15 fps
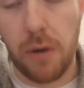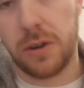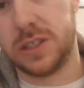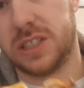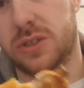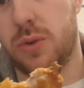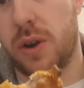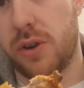
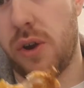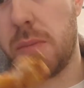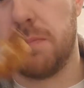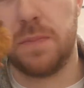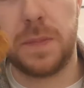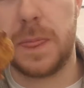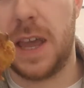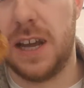Oh, that's quite good.
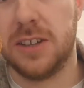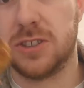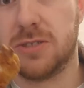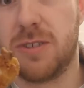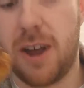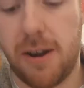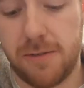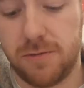That's
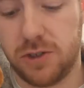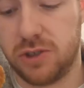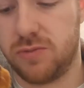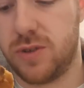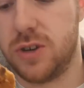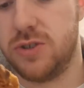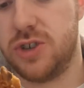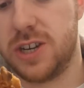kind of just
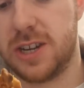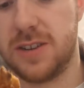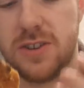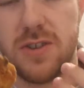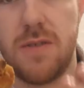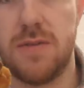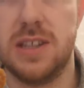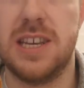roast chicken.
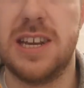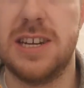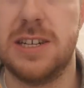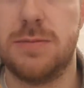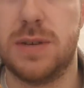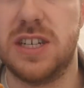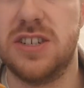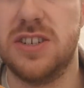There's not really any
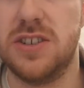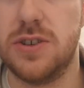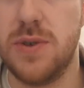spices